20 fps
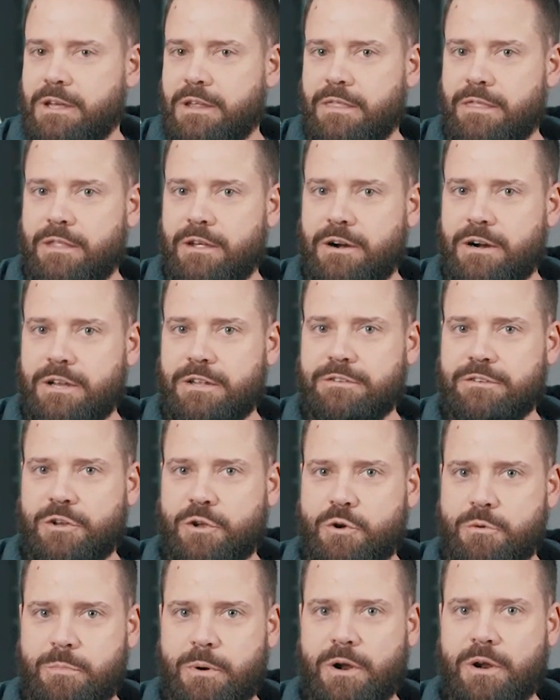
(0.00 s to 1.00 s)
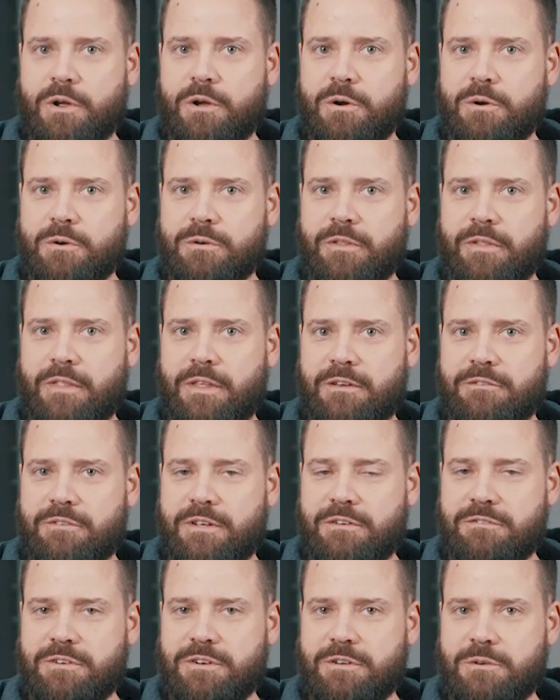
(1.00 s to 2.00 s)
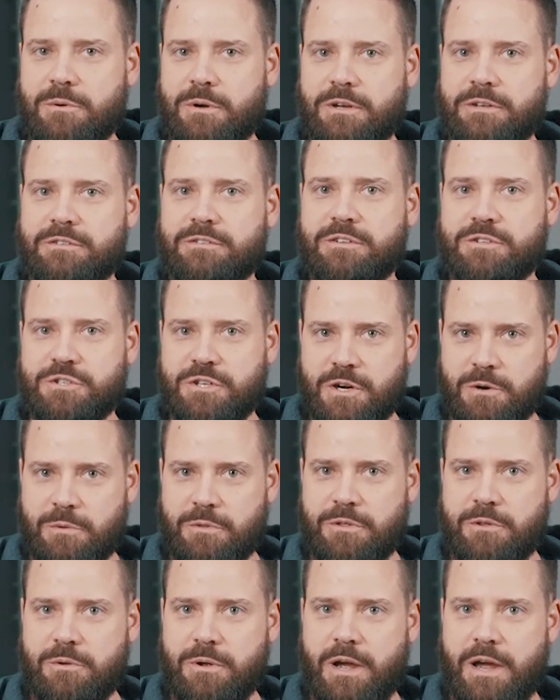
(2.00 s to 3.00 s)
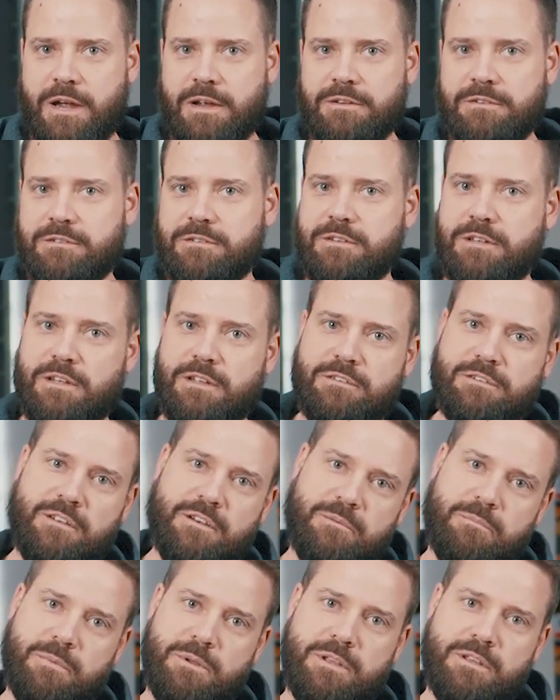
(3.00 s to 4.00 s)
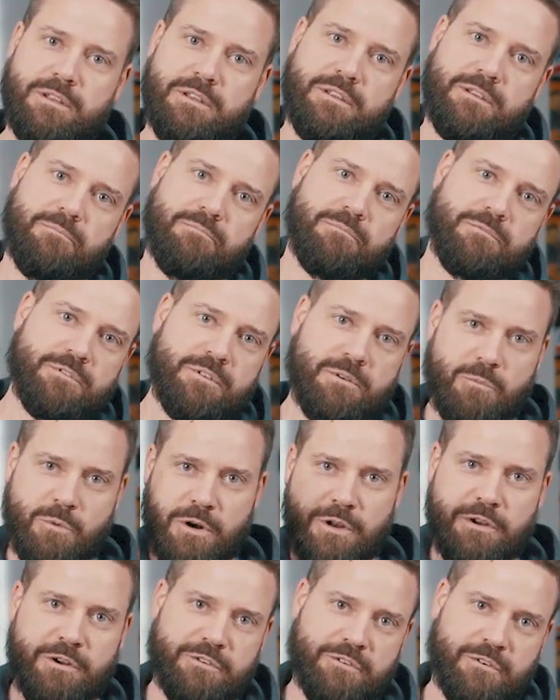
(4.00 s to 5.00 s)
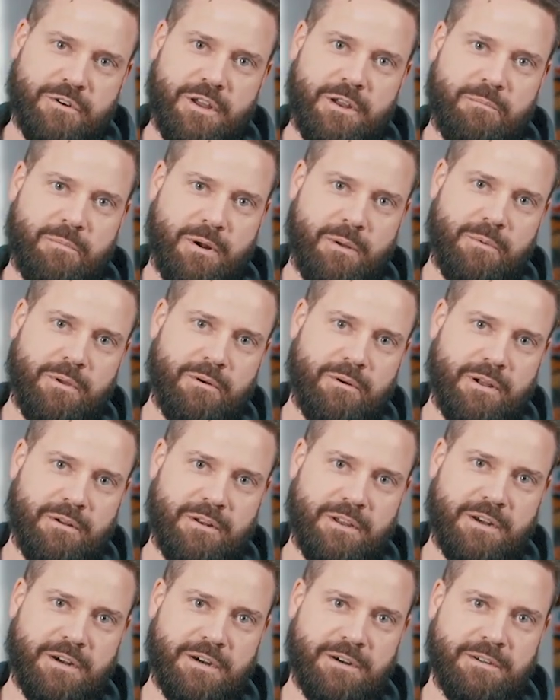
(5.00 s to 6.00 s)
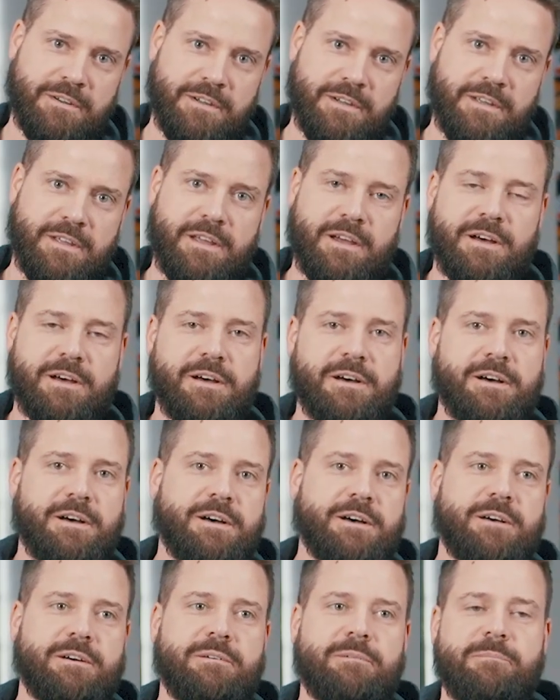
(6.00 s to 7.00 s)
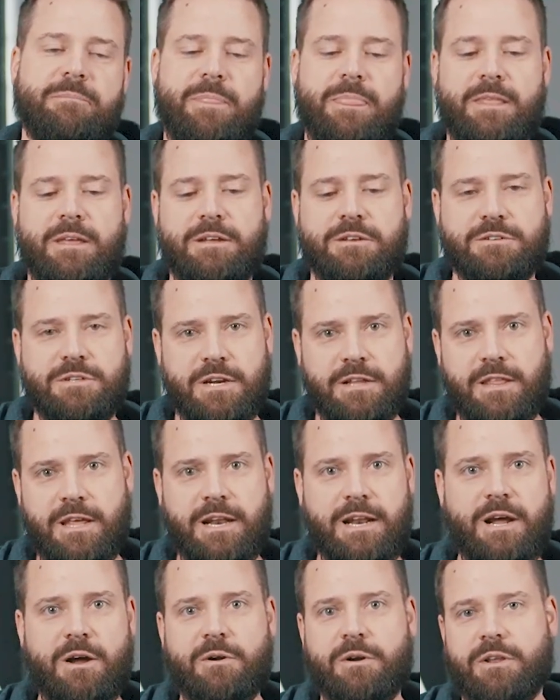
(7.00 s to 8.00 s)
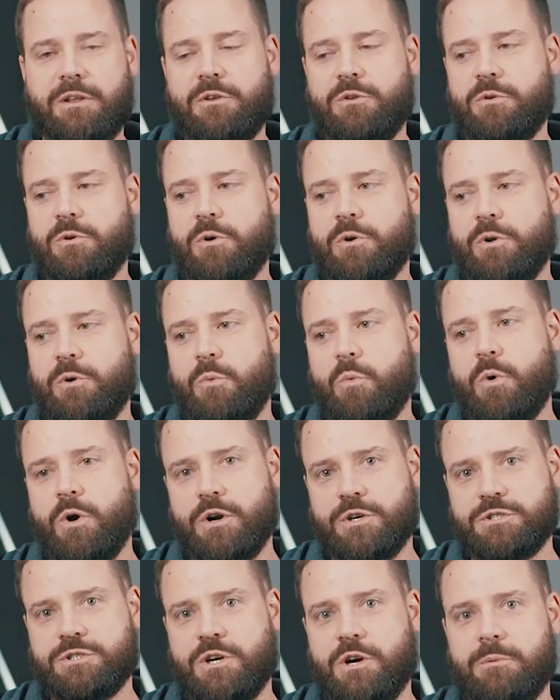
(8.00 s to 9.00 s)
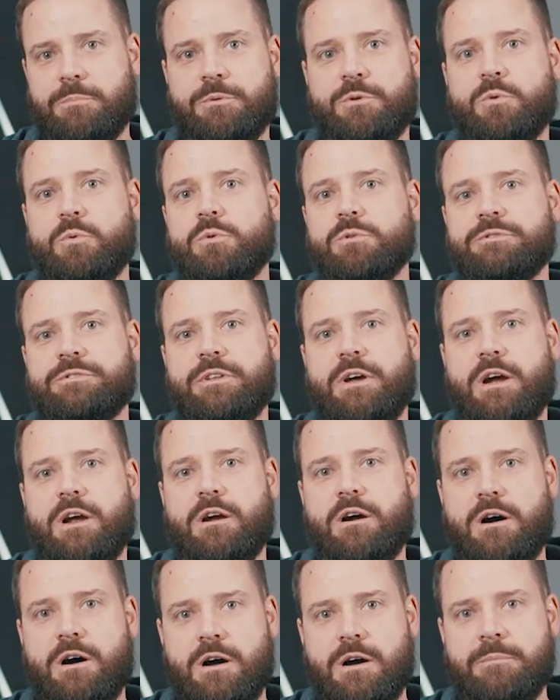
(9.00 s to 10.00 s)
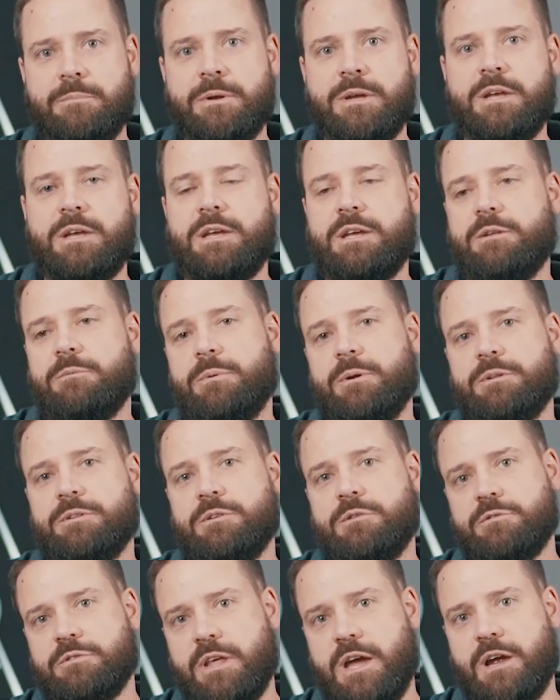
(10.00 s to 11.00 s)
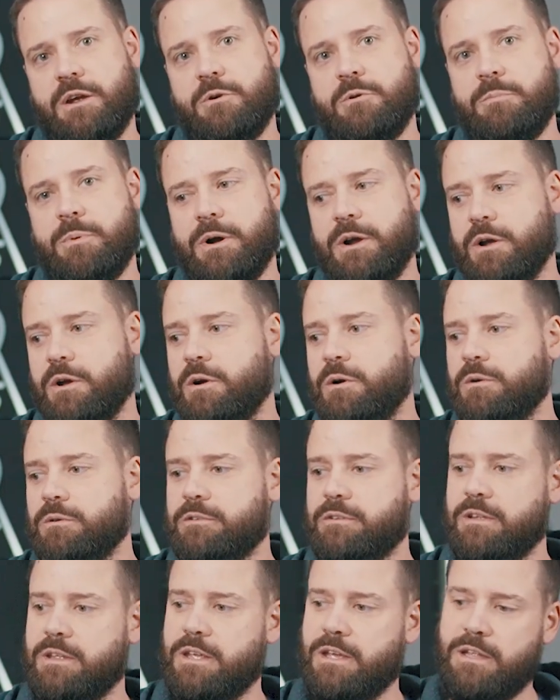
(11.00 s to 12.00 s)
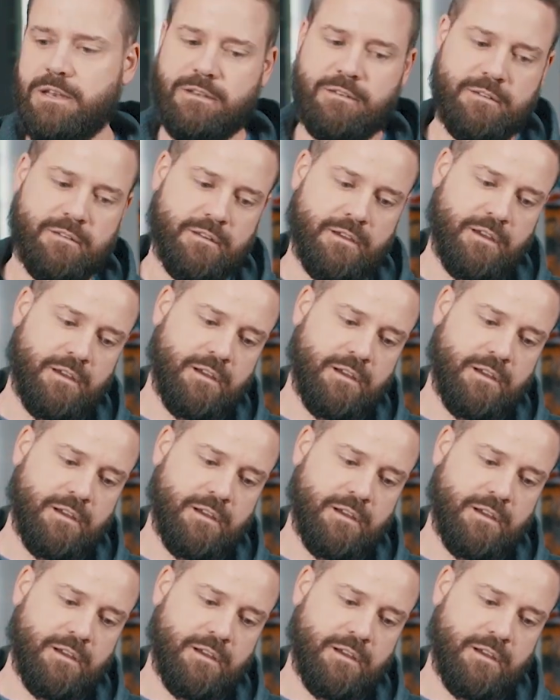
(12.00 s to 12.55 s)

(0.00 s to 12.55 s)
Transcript: There is a coupon code that they've given to us to share with you guys. It's going to be somewhere on your screen, probably around here. Check that out. You'll go to worksharptools.com. You'll be able to use that coupon code to get